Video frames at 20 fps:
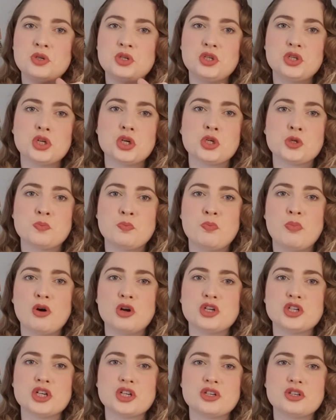just
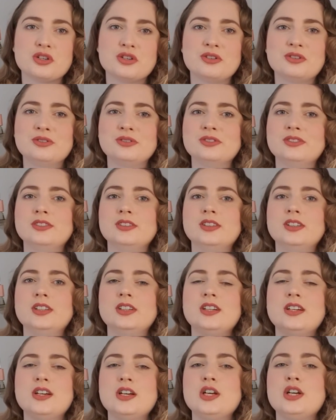budget,
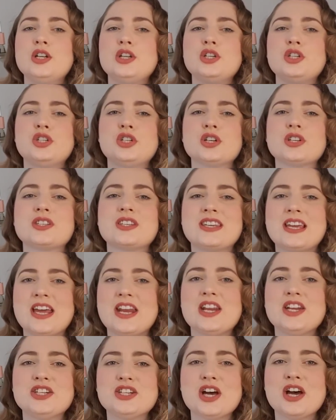just get
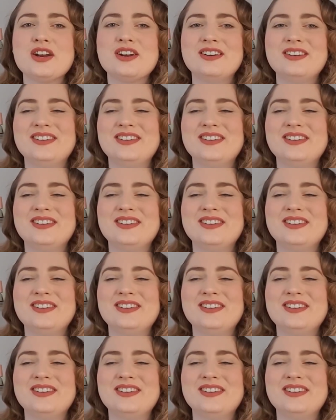it done,